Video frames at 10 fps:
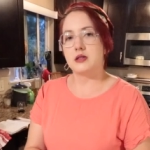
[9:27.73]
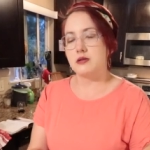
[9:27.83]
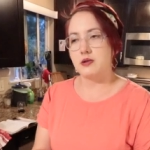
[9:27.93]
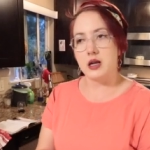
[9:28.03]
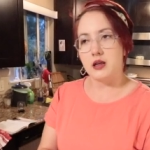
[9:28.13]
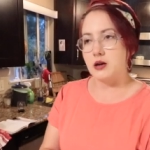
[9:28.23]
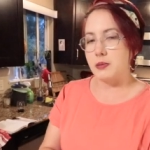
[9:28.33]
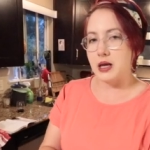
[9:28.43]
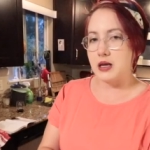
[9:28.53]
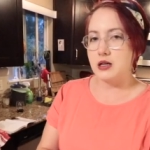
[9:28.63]
just a regular
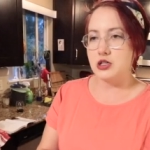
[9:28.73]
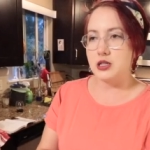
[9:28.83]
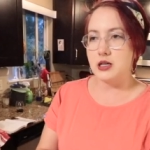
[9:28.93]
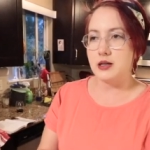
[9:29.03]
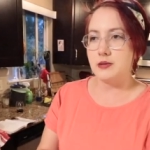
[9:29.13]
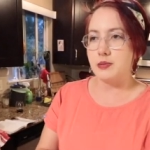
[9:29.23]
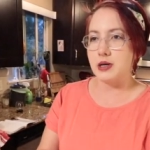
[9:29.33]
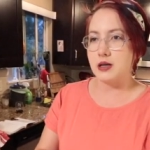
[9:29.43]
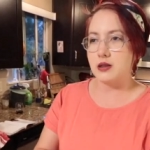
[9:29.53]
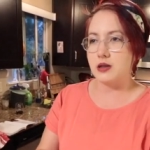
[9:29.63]
baking sheet,
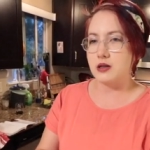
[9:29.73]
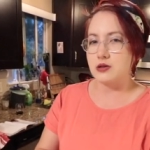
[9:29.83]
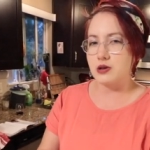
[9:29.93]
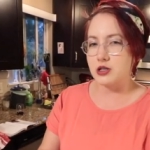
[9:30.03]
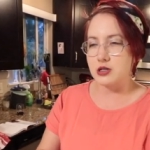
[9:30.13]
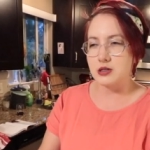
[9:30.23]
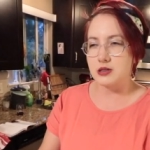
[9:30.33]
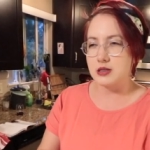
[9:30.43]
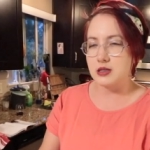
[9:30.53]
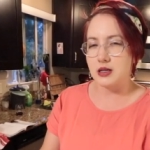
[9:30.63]
but the
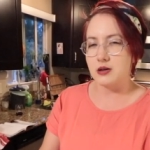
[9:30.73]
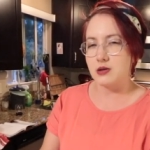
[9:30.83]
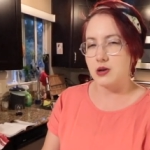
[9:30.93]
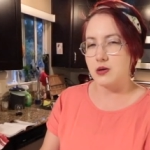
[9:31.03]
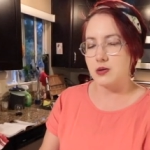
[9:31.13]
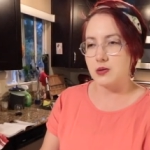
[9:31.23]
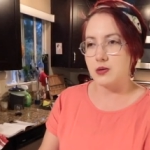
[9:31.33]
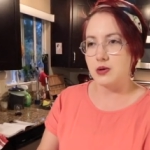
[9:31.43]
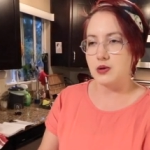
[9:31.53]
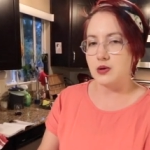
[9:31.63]
instructions, I don't
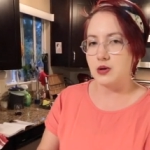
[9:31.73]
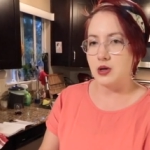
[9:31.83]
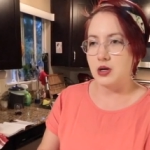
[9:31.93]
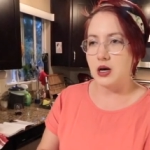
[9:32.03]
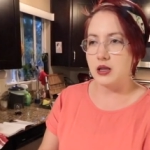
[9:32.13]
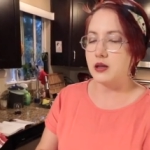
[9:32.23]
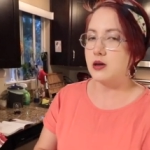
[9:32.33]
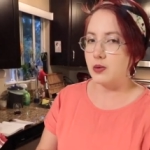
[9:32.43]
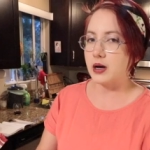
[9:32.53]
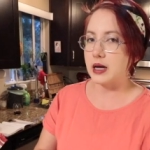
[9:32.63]
know. I think
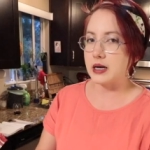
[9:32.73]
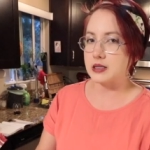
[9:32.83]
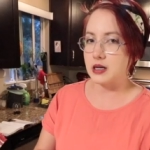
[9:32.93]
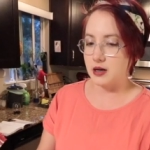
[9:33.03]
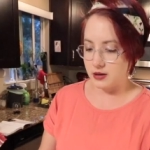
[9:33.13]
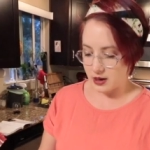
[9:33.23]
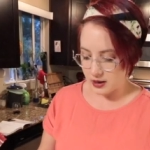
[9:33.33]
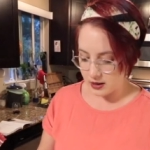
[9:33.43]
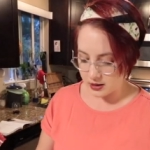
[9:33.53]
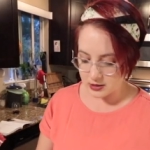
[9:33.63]
you want cast iron. Like
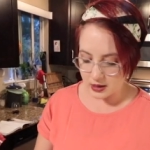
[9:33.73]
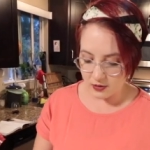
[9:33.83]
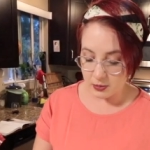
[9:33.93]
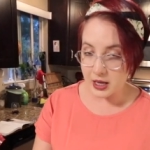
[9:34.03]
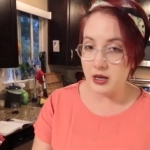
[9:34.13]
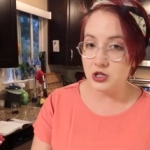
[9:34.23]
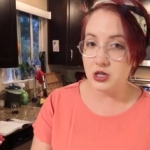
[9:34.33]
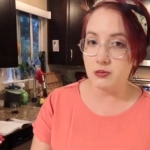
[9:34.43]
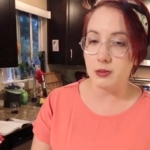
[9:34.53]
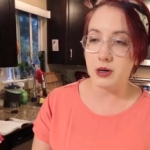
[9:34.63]
I think instead of a baking
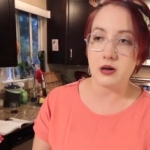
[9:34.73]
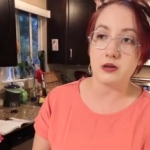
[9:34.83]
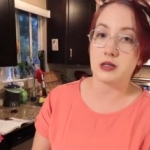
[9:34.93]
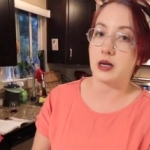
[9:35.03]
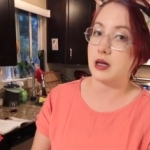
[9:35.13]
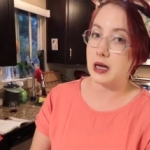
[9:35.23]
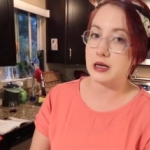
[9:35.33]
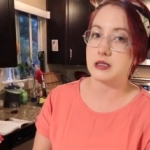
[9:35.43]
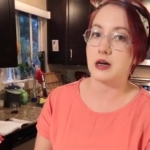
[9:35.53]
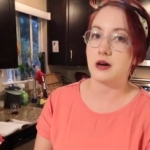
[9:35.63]
sheet, be better use like a
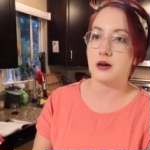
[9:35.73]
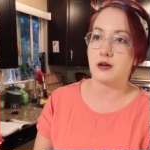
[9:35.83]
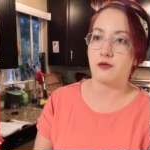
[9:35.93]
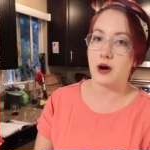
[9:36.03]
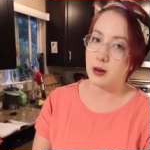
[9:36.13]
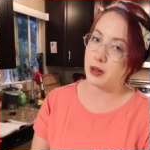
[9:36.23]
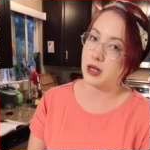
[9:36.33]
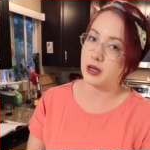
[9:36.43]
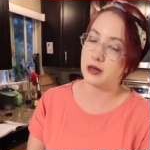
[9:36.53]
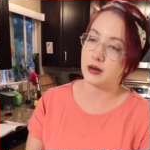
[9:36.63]
cast iron fry
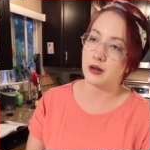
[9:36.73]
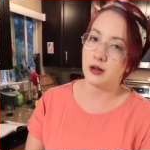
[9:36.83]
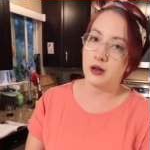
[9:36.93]
pan.